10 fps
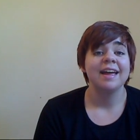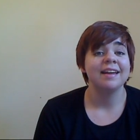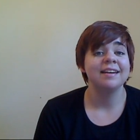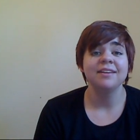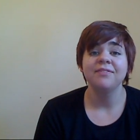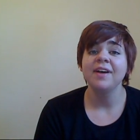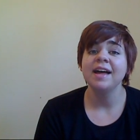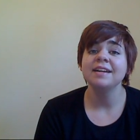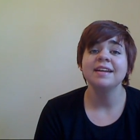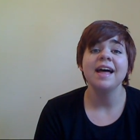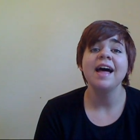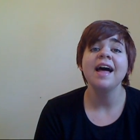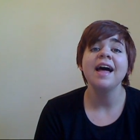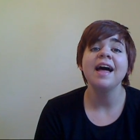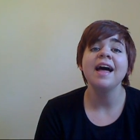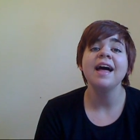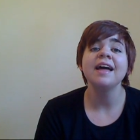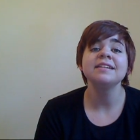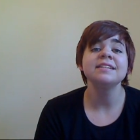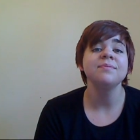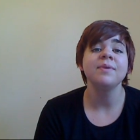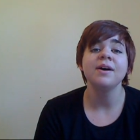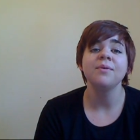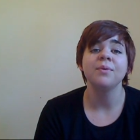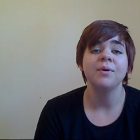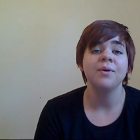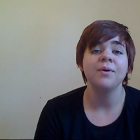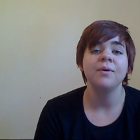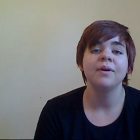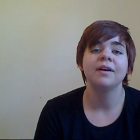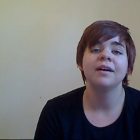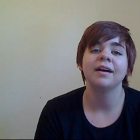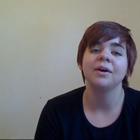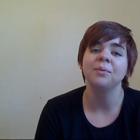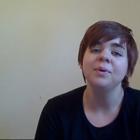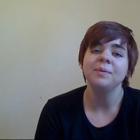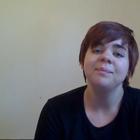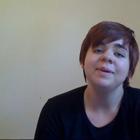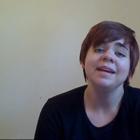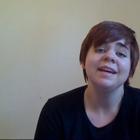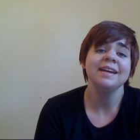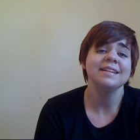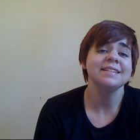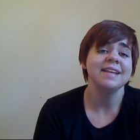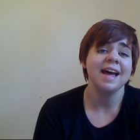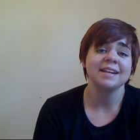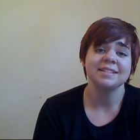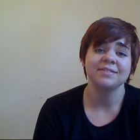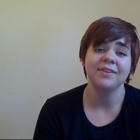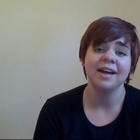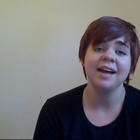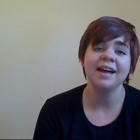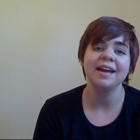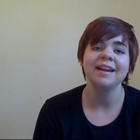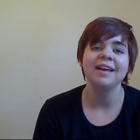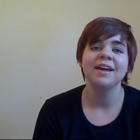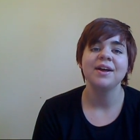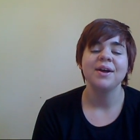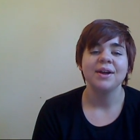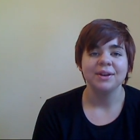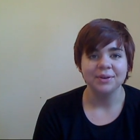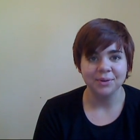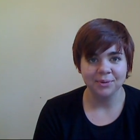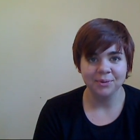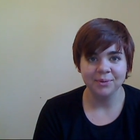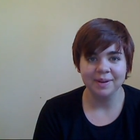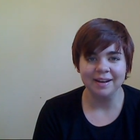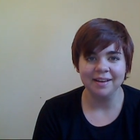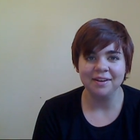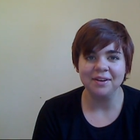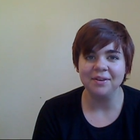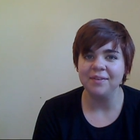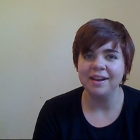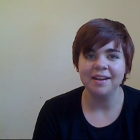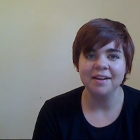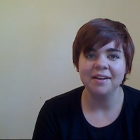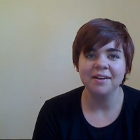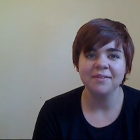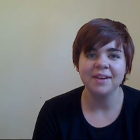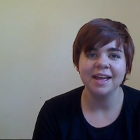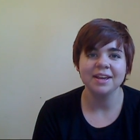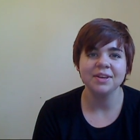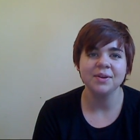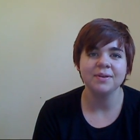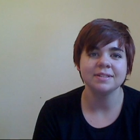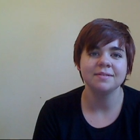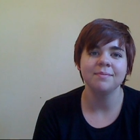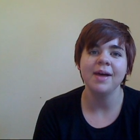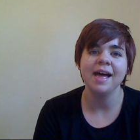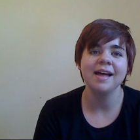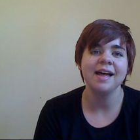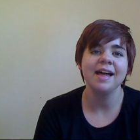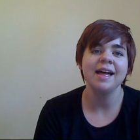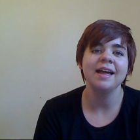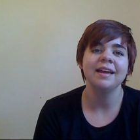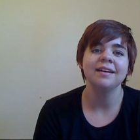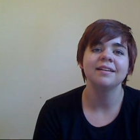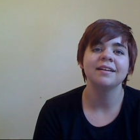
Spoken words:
And if I die tomorrow, I would be satisfied knowing of a love like yours and mine.